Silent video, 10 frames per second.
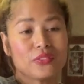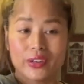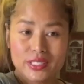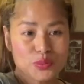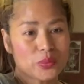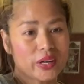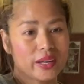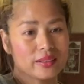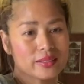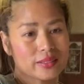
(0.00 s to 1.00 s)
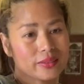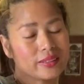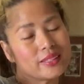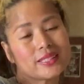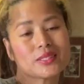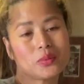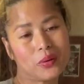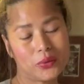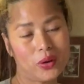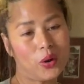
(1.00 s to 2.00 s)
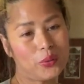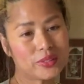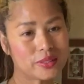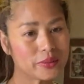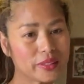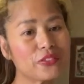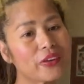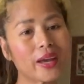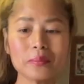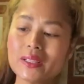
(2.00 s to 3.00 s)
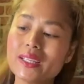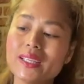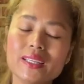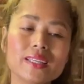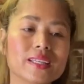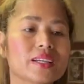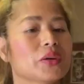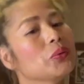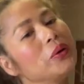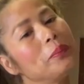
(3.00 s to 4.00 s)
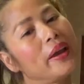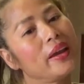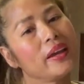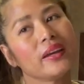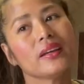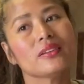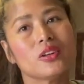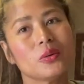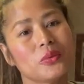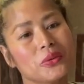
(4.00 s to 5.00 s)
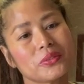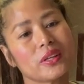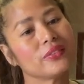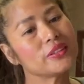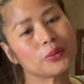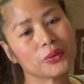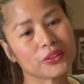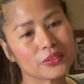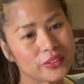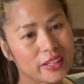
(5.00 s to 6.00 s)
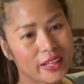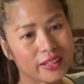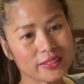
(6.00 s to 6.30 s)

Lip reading: fresh bread, so this is what we always do in the family. We bake almost every 2 or 3 days.